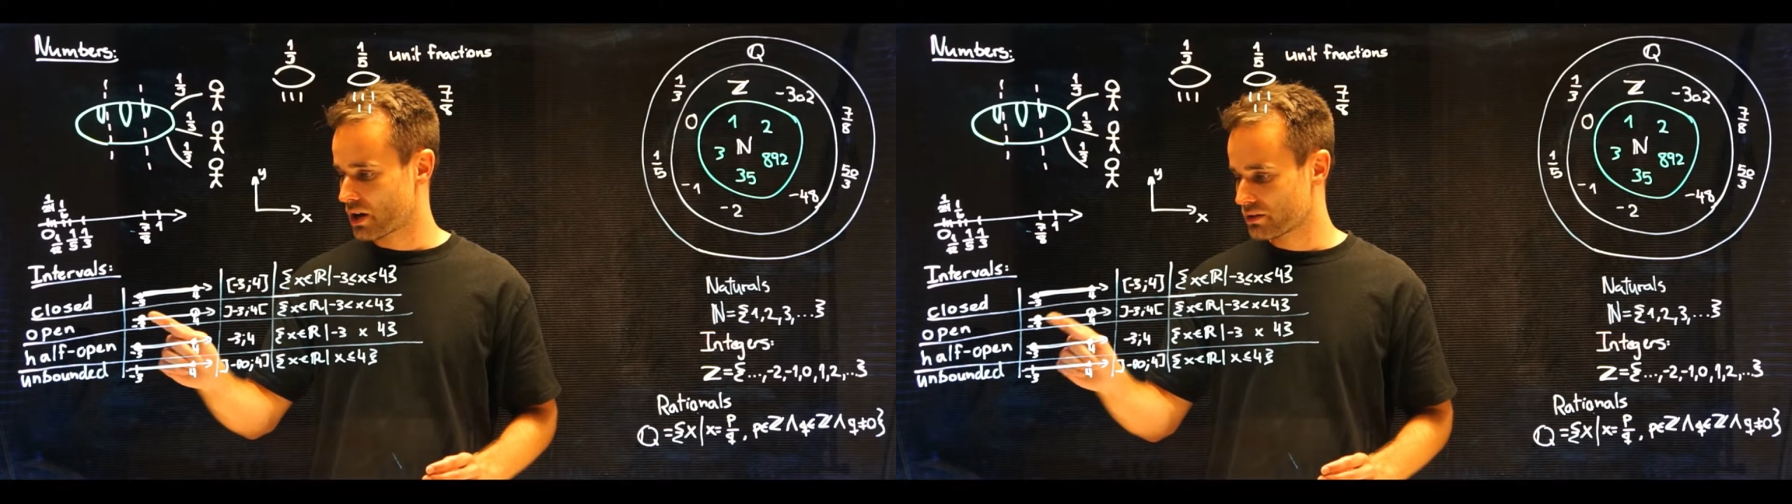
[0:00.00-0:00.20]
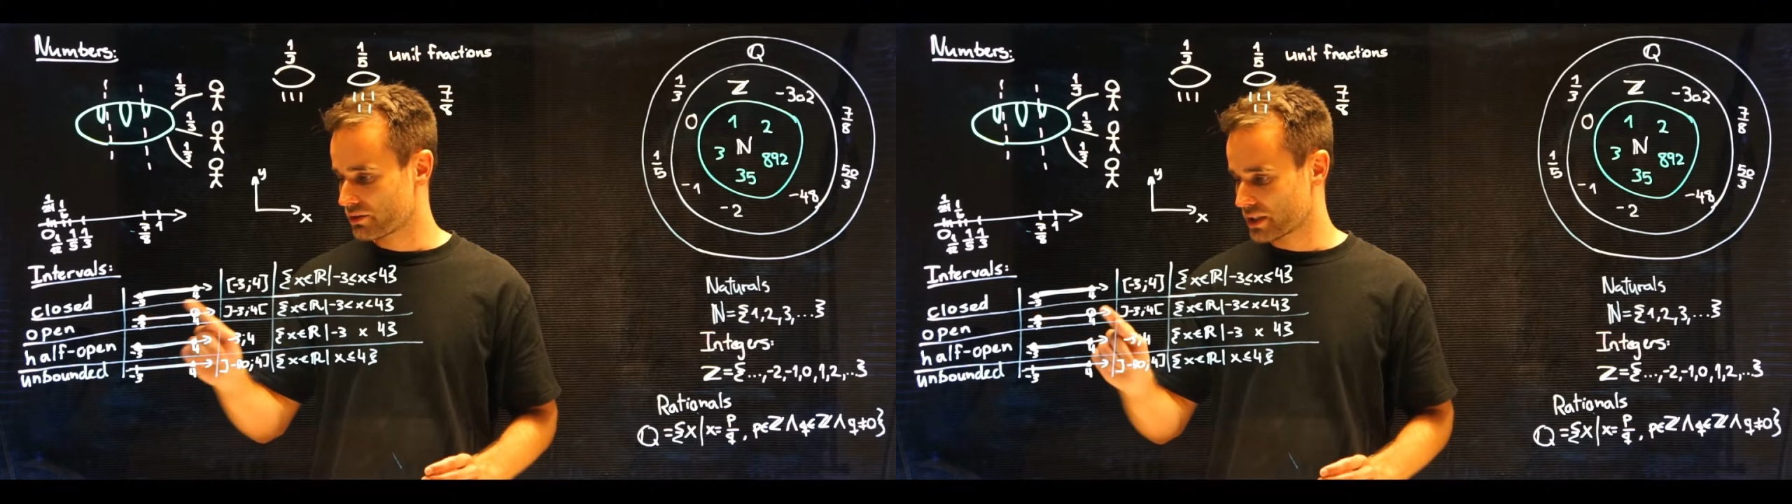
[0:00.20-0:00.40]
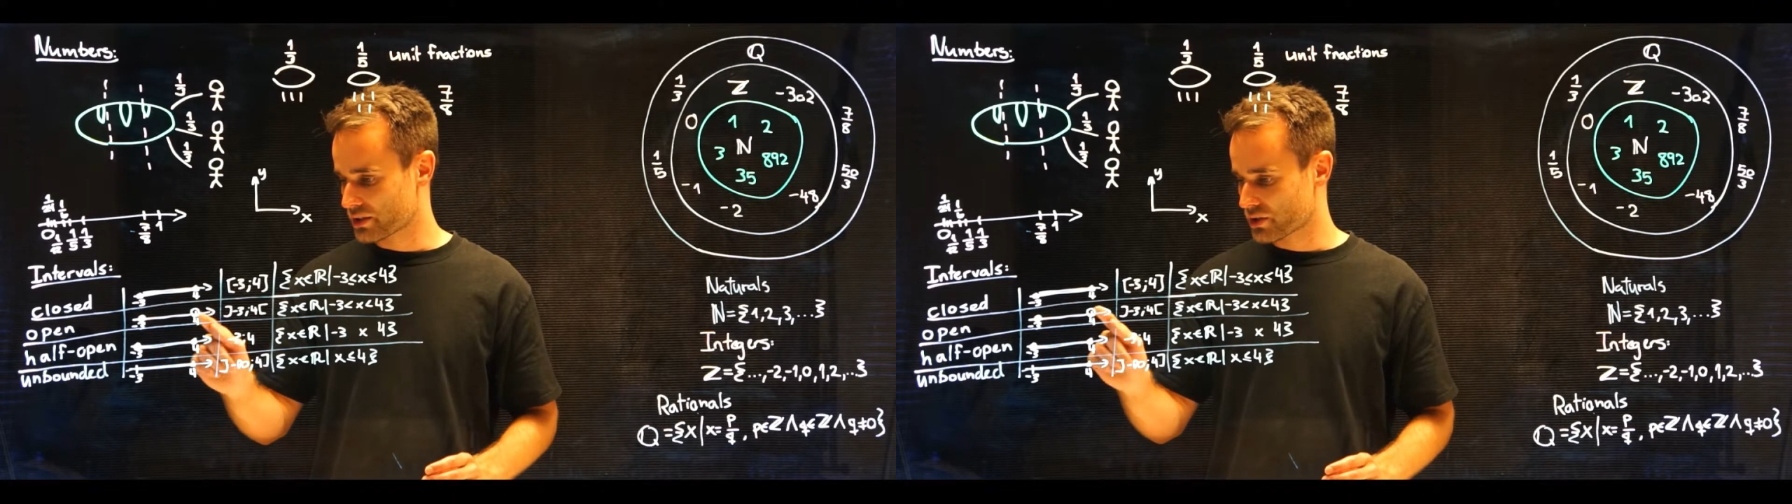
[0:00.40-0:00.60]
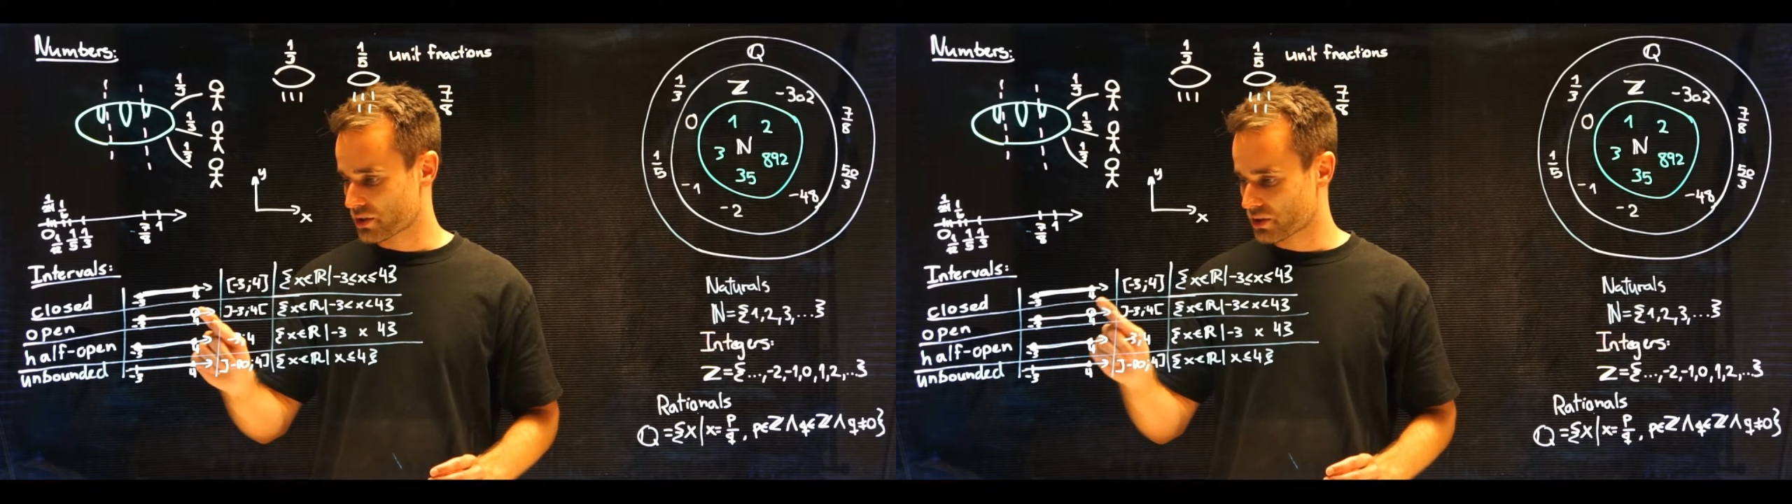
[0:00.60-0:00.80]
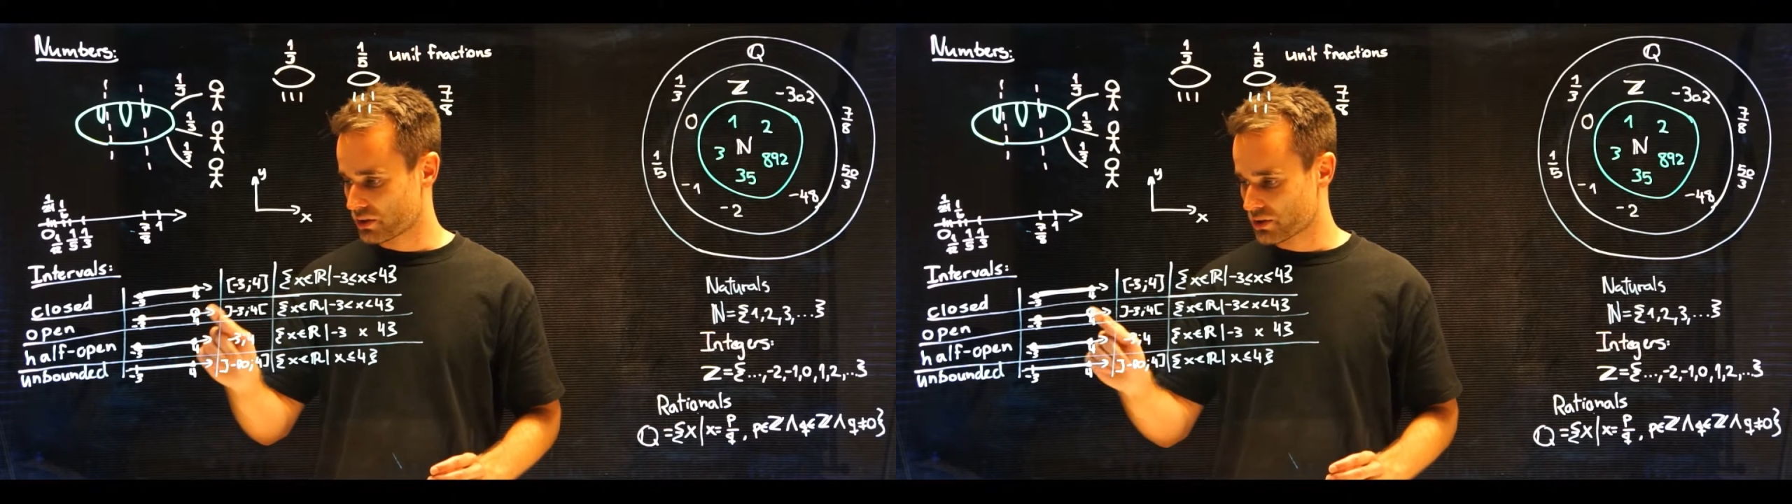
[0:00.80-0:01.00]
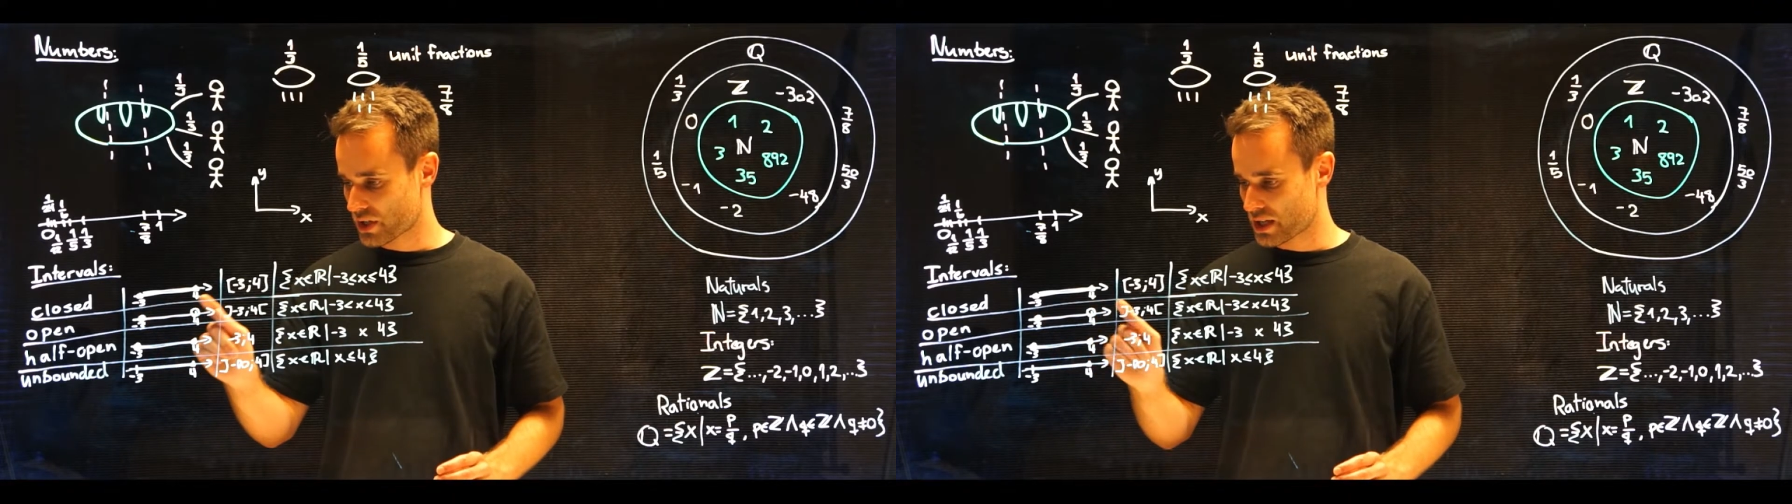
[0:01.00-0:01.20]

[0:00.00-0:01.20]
unfilled circles